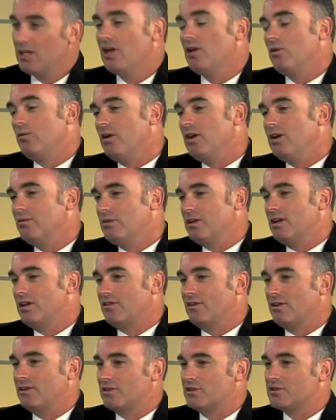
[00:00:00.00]
Well, I mean, I
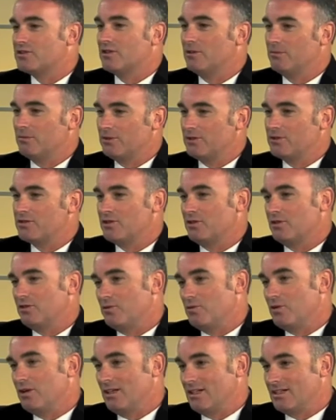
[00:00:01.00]
think there's certain
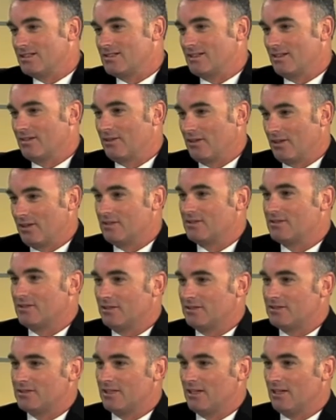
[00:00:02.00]
realistic things
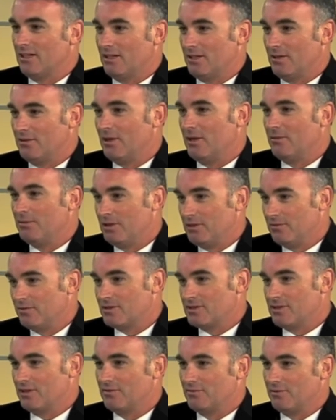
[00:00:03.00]
that, I mean, if
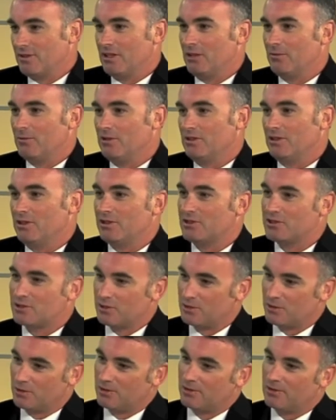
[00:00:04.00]
it's not available in a
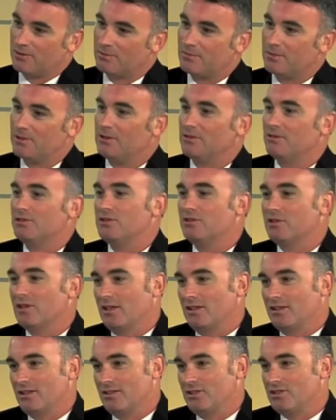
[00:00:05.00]
store, you know, you
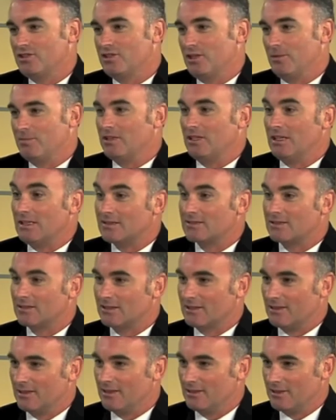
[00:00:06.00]
can't get it shipped
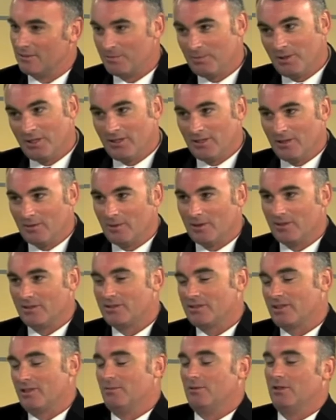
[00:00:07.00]
instantly and it be there by the
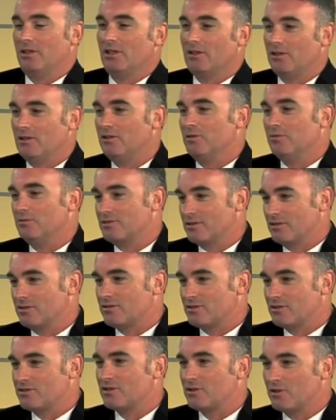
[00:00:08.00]
time you get home. So there's
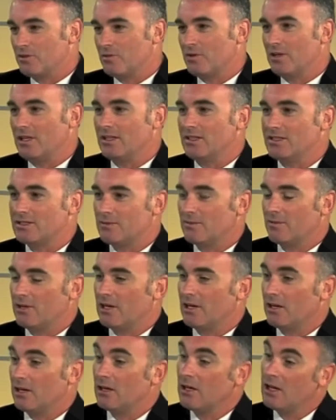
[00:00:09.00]
a certain realism
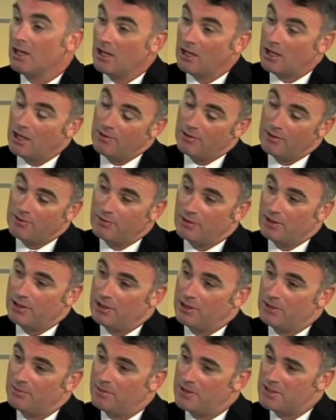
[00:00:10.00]
there. However, in
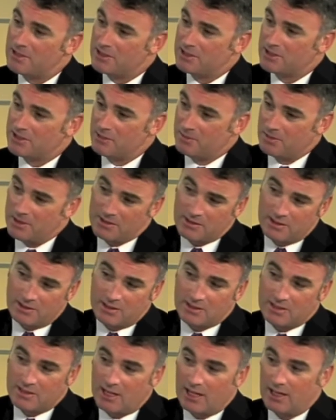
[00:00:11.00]
a business-to-business
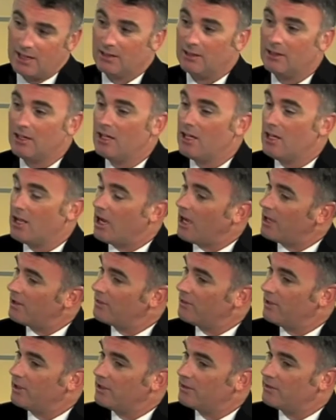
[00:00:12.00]
sale, I
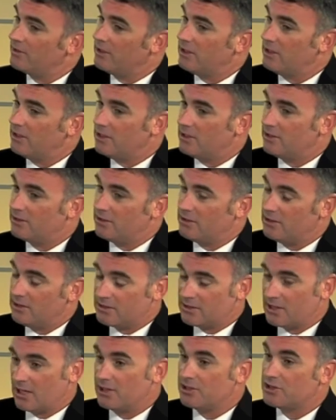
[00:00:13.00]
think the
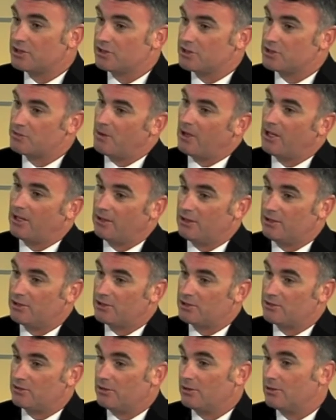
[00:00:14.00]
attention span has
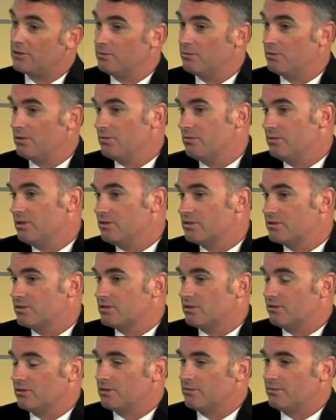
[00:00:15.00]
shrunk. We used to
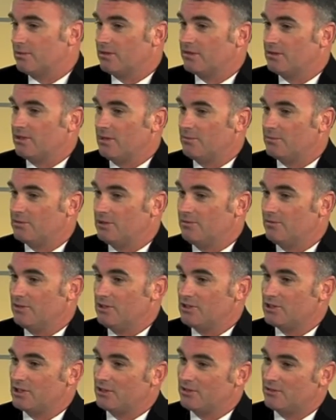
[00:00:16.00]
talk about the MTV
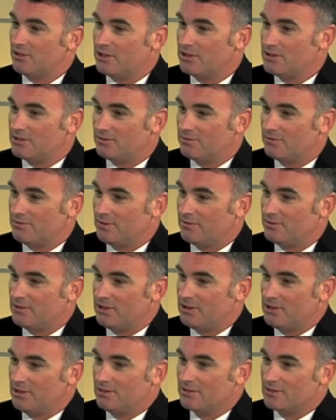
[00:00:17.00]
generation
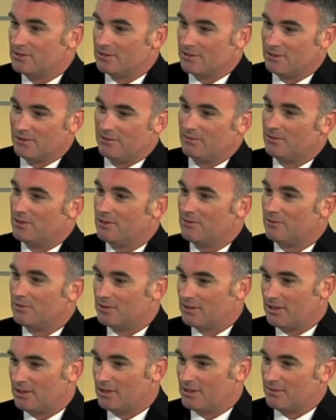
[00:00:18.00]
15 years ago, or whatever,
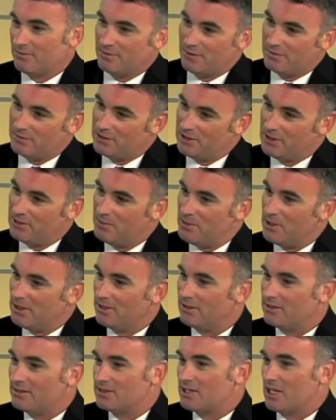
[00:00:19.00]
that had a
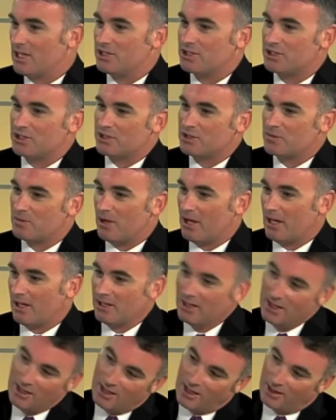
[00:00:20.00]
15-minute attention span.
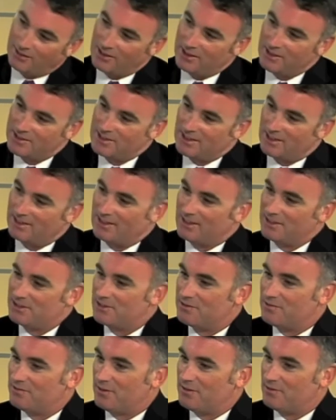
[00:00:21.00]
I think it's now down to
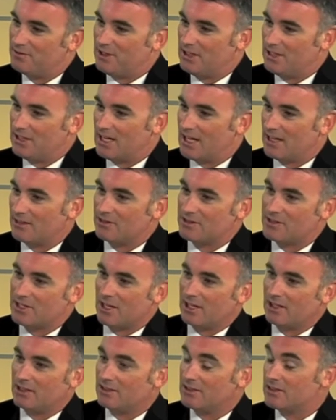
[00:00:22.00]
15
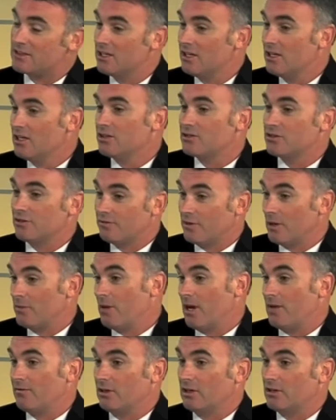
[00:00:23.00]
nanoseconds. So if I'm
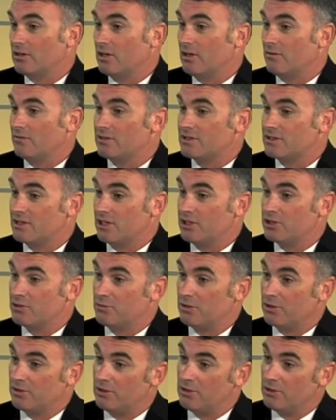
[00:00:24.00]
having a conversation
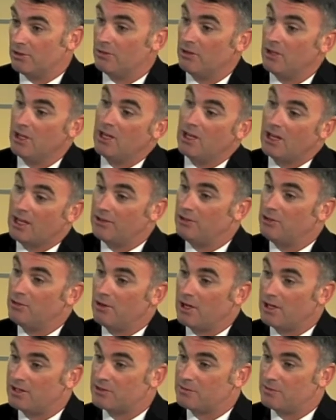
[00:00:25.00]
with you and you
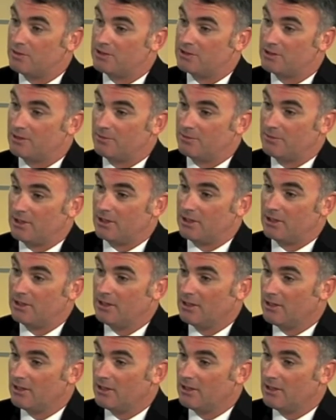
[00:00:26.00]
ask me something